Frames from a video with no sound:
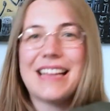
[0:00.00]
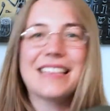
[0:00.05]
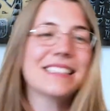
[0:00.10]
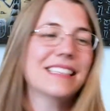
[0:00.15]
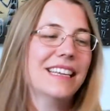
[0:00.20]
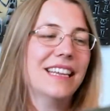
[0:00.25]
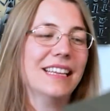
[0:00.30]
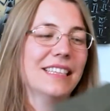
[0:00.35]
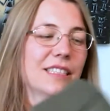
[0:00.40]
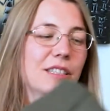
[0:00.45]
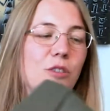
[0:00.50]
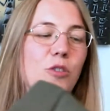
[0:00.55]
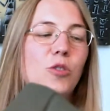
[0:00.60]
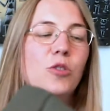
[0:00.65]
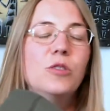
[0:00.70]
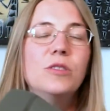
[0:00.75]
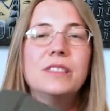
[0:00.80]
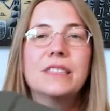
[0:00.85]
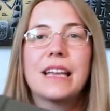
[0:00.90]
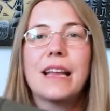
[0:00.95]
as it is
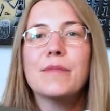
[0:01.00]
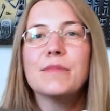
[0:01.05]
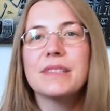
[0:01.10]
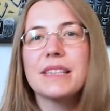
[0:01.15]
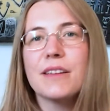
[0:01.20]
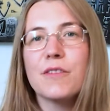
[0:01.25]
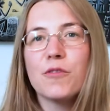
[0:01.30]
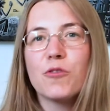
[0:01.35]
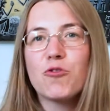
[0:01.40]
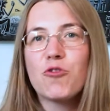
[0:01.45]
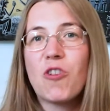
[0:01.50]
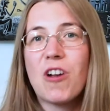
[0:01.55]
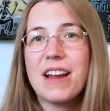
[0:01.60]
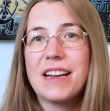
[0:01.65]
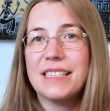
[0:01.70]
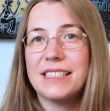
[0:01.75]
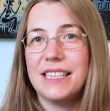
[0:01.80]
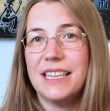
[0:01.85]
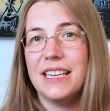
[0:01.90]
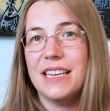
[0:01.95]
called, comes in a
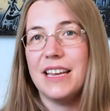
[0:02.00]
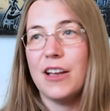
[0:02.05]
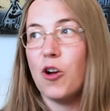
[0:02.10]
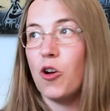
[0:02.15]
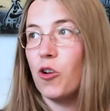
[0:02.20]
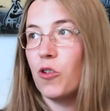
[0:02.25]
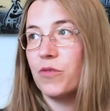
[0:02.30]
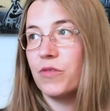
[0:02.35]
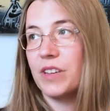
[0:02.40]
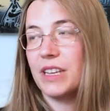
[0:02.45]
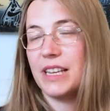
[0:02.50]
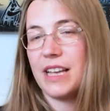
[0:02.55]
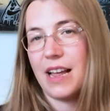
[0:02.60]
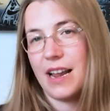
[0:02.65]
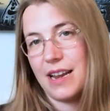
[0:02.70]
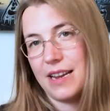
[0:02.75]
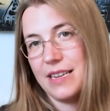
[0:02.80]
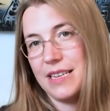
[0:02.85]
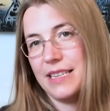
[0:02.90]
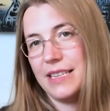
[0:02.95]
variety of
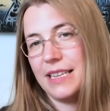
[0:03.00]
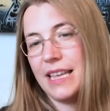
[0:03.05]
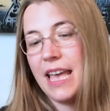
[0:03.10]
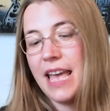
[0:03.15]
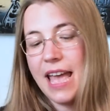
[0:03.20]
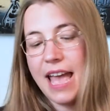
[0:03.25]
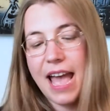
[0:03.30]
colours,